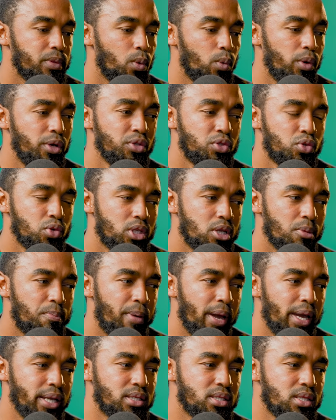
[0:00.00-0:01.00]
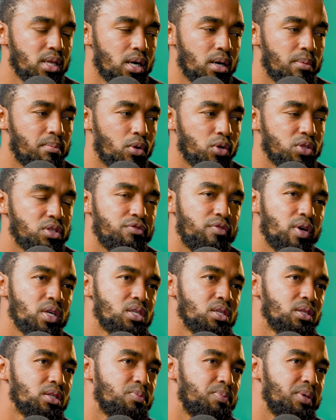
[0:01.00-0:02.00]
We used to debate the
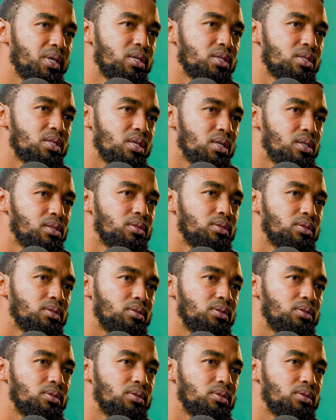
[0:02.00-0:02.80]
motivational speakers thing.